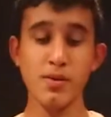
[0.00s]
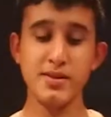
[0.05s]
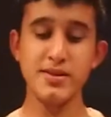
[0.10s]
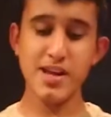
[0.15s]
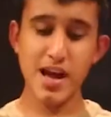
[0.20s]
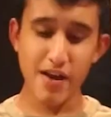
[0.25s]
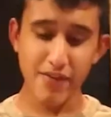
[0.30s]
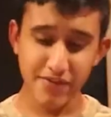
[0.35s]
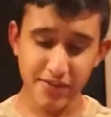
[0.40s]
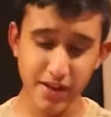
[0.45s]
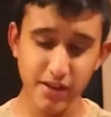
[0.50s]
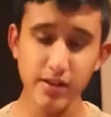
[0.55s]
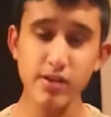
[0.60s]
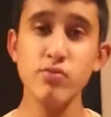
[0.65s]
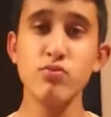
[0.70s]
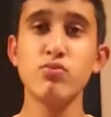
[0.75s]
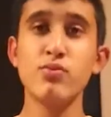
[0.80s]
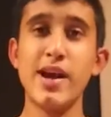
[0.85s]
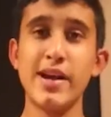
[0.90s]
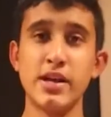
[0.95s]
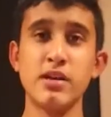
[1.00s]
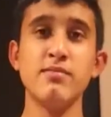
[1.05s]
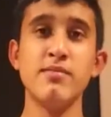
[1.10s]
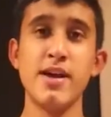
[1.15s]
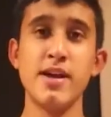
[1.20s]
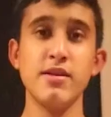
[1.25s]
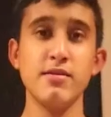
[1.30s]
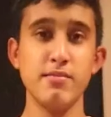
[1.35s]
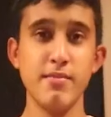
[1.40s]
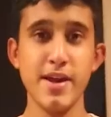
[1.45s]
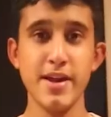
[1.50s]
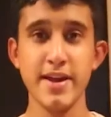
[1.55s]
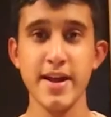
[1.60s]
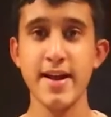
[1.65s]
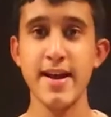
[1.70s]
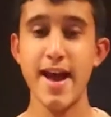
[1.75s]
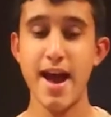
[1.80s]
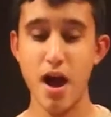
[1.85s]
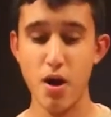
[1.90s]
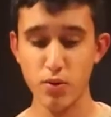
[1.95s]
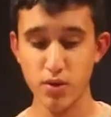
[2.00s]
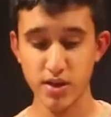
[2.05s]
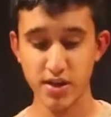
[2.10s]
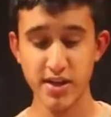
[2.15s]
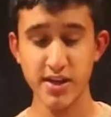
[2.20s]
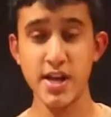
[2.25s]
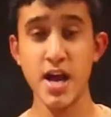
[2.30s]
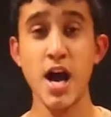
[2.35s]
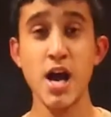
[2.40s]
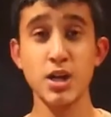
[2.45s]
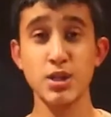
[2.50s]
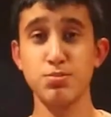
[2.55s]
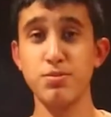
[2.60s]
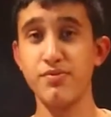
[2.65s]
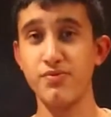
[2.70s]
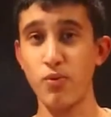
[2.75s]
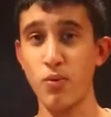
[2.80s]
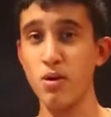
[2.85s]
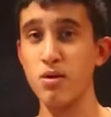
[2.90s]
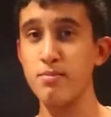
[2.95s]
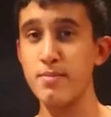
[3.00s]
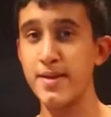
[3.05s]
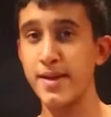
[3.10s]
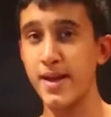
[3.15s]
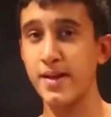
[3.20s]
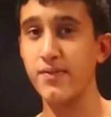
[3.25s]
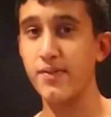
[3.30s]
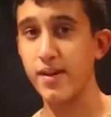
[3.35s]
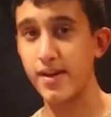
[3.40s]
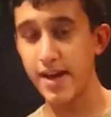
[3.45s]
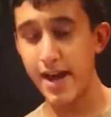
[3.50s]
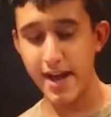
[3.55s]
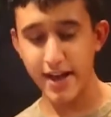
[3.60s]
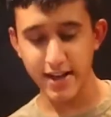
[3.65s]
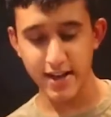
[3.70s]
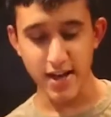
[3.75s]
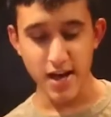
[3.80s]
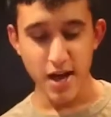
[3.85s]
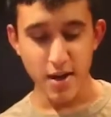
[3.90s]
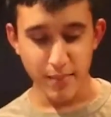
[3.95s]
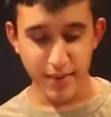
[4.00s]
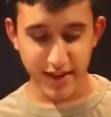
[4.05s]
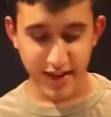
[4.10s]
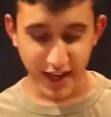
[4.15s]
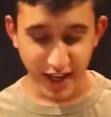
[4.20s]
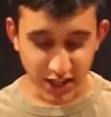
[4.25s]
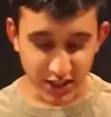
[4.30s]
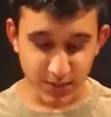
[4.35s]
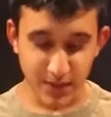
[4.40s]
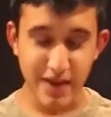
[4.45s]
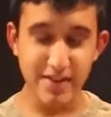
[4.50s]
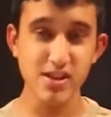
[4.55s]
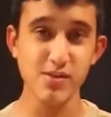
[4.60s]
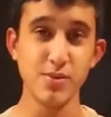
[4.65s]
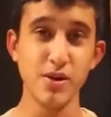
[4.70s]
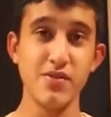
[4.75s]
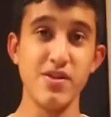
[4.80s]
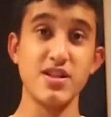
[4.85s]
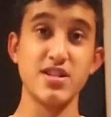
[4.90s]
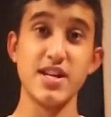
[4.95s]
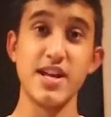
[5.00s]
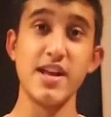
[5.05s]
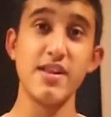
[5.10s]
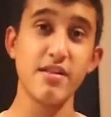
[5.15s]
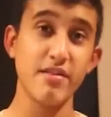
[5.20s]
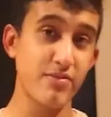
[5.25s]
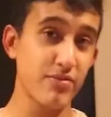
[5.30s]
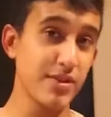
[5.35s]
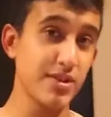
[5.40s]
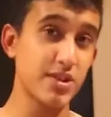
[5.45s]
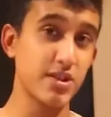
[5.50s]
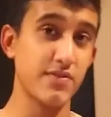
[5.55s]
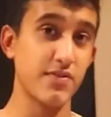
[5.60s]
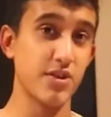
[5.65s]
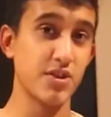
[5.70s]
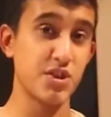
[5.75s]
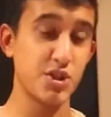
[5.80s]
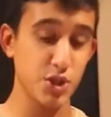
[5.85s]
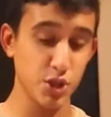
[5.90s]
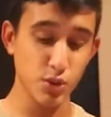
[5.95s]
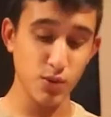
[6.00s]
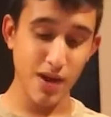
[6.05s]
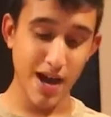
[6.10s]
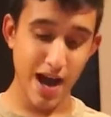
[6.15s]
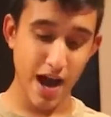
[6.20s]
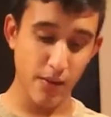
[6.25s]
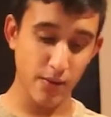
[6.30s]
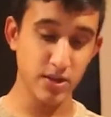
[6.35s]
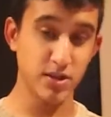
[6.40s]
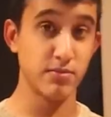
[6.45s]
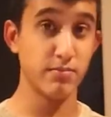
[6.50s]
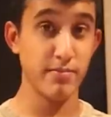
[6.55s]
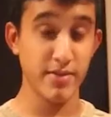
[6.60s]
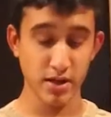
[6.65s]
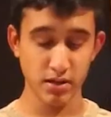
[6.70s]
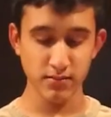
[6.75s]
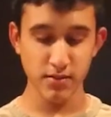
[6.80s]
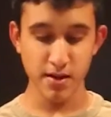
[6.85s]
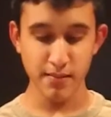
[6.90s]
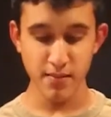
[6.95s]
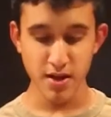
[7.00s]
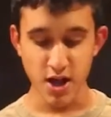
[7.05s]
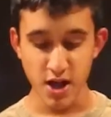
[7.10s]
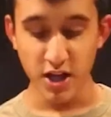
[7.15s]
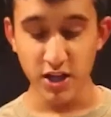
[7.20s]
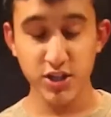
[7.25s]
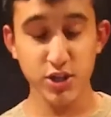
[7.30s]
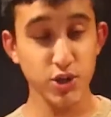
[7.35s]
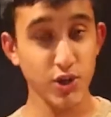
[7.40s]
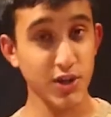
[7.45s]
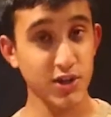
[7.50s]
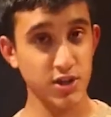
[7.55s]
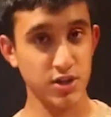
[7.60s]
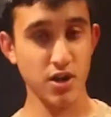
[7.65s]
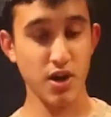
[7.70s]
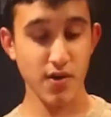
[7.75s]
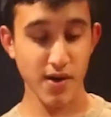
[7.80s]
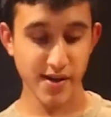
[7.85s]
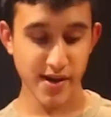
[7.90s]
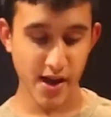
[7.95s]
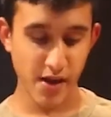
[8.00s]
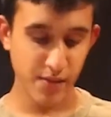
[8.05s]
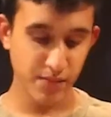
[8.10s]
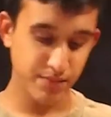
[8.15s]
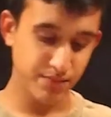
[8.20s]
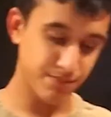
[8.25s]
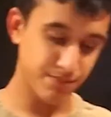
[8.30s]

we definitely recommend making our ganache before making the cake because we have to put this in the freezer for 2 hours minimum, so let's do it right now.